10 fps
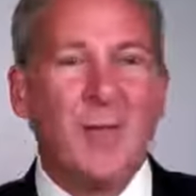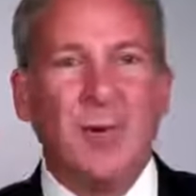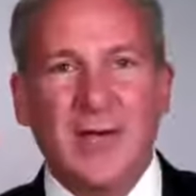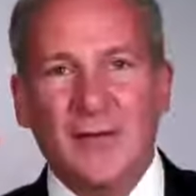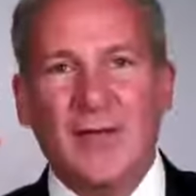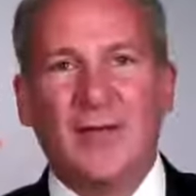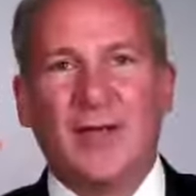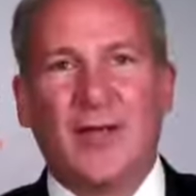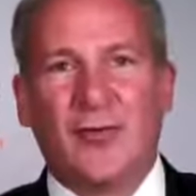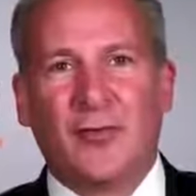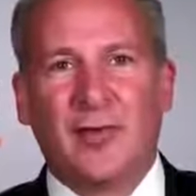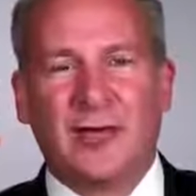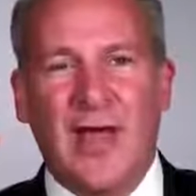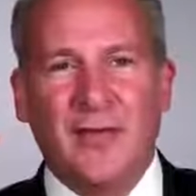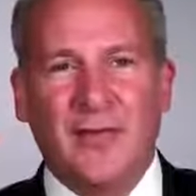But even if it doesn't
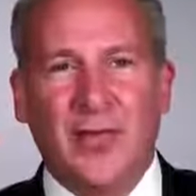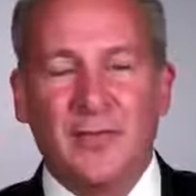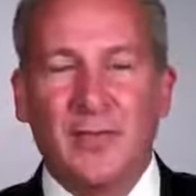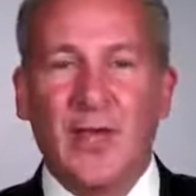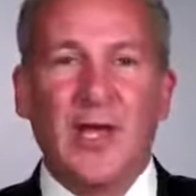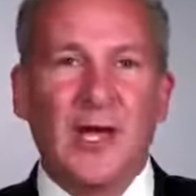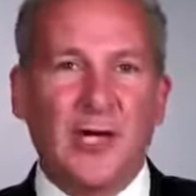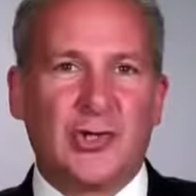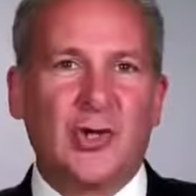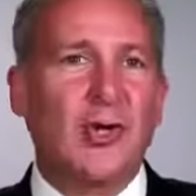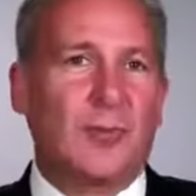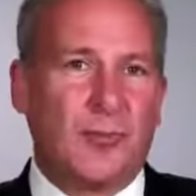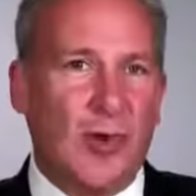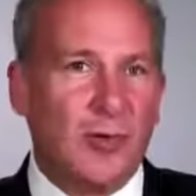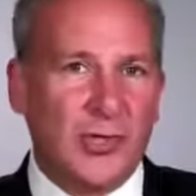retest it, it should
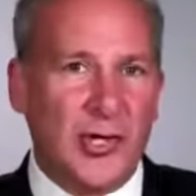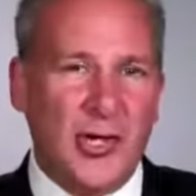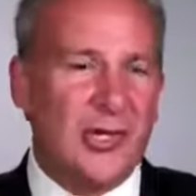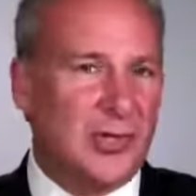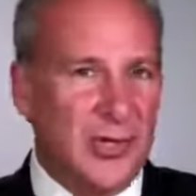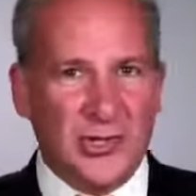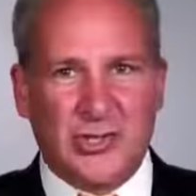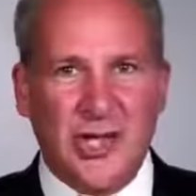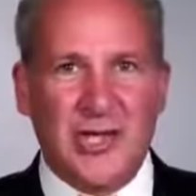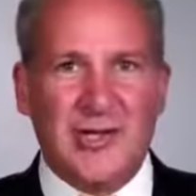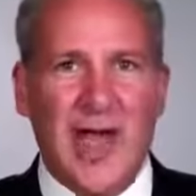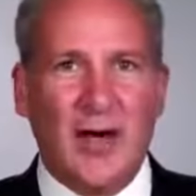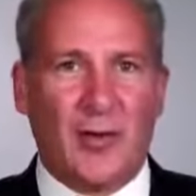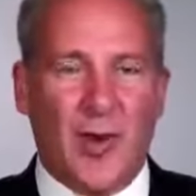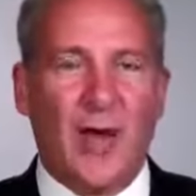approach it. It shouldn't stay
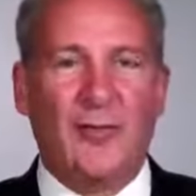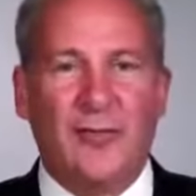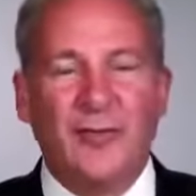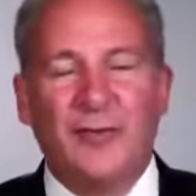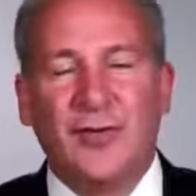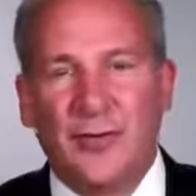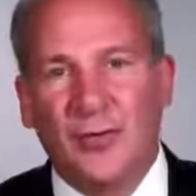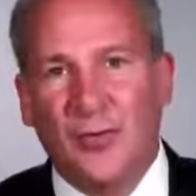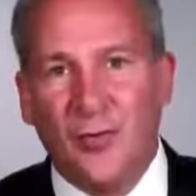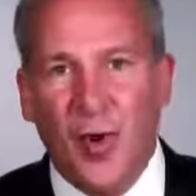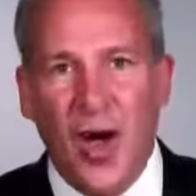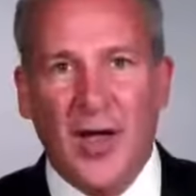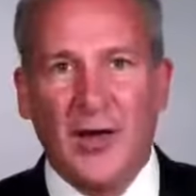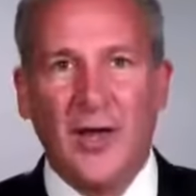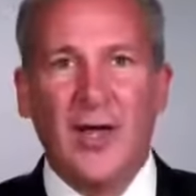down around 52 to 1.